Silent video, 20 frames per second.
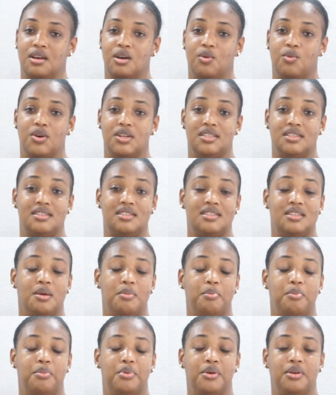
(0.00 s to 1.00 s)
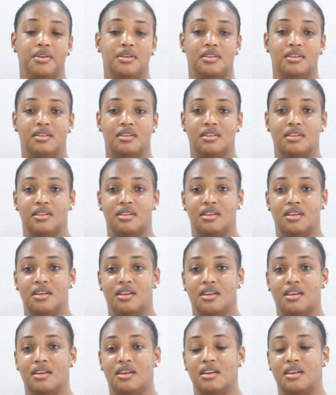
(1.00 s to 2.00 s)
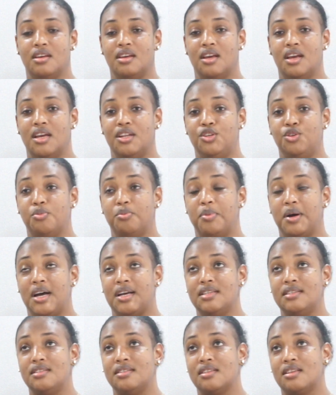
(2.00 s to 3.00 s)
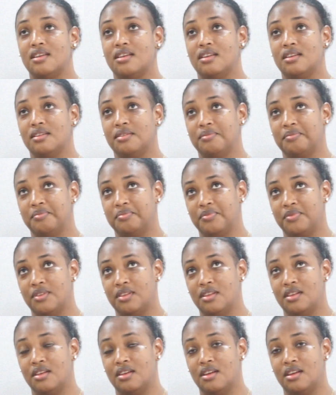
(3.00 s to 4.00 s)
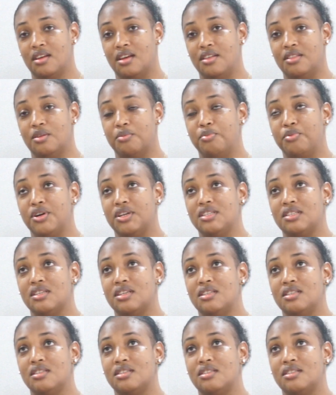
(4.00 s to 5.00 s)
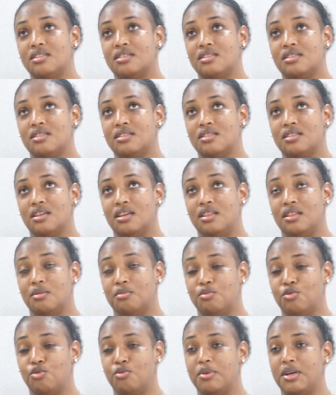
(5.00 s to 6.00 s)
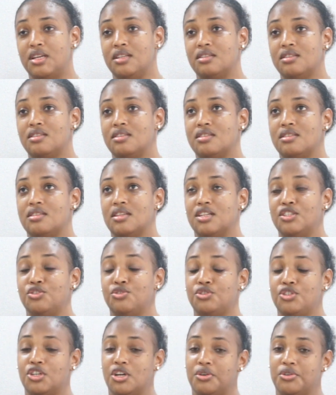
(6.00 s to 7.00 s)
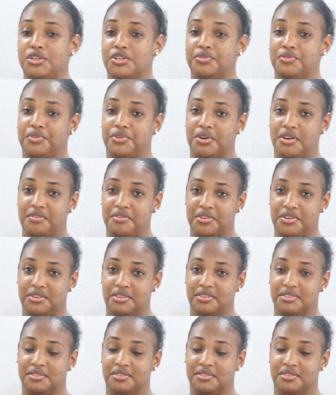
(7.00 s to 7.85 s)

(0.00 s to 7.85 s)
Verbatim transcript: One sip and you bask in the presence, in the moments that you cherish forever.